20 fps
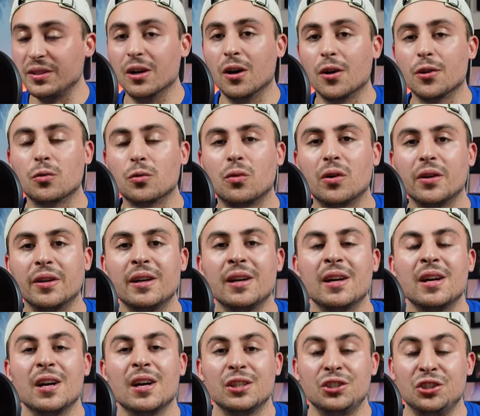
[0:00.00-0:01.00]
But the other
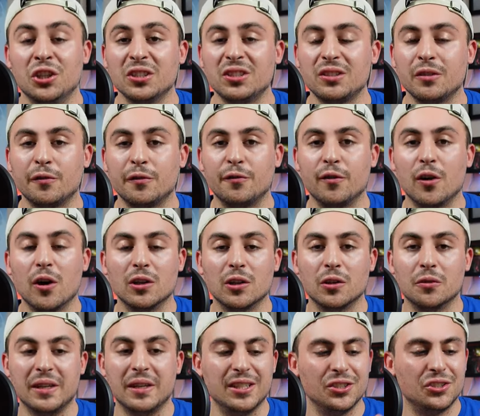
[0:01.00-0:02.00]
one, just to
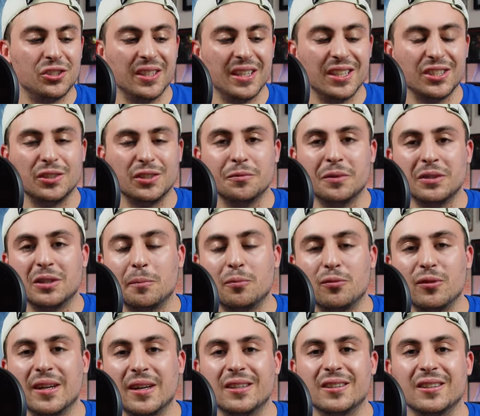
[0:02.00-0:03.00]
follow in
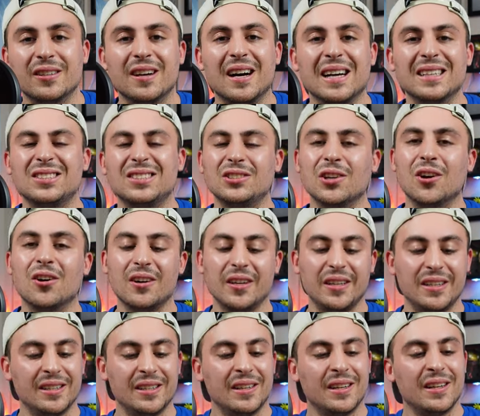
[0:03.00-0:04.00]
tradition with the Predator, I
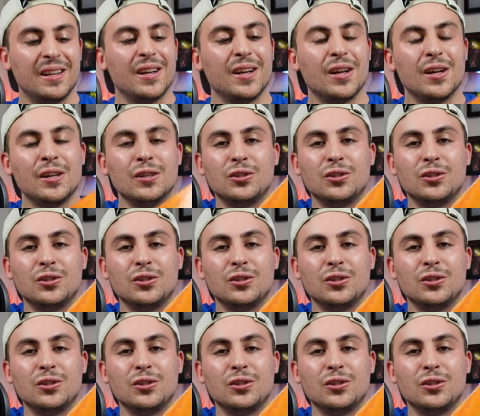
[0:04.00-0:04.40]
saw it.